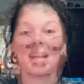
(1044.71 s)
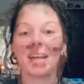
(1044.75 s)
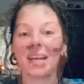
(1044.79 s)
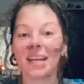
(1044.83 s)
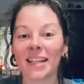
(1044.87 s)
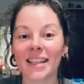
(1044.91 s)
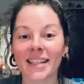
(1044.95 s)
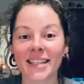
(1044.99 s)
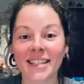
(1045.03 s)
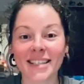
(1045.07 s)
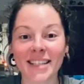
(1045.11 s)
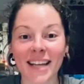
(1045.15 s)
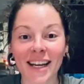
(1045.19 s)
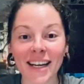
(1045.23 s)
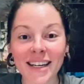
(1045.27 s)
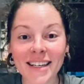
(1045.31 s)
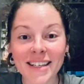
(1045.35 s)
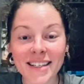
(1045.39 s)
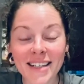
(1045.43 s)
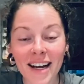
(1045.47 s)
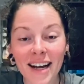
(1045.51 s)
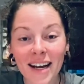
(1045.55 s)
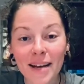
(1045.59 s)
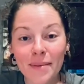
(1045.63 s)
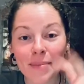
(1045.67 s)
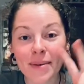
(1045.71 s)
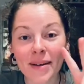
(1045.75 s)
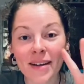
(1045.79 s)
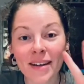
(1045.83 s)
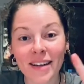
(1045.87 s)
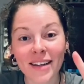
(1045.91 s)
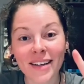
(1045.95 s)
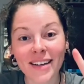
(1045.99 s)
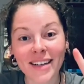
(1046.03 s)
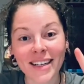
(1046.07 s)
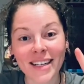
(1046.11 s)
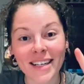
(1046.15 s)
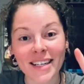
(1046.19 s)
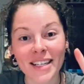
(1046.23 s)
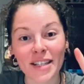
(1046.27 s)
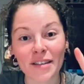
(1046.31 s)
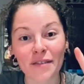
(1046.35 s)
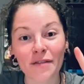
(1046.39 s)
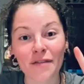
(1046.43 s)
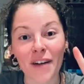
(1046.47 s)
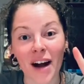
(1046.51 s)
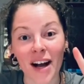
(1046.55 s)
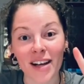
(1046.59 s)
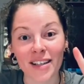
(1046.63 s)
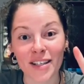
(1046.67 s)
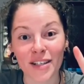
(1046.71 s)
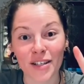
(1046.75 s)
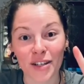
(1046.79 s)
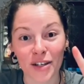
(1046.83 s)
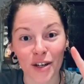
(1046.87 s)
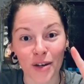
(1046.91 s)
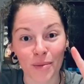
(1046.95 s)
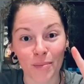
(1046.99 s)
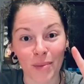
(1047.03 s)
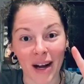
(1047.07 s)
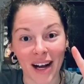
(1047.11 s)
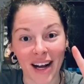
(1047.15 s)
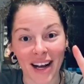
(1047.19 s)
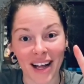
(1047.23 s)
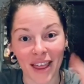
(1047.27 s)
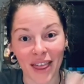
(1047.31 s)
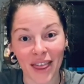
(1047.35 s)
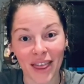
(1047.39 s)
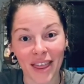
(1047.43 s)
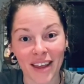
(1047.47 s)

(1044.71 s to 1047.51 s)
The second type is the faster path.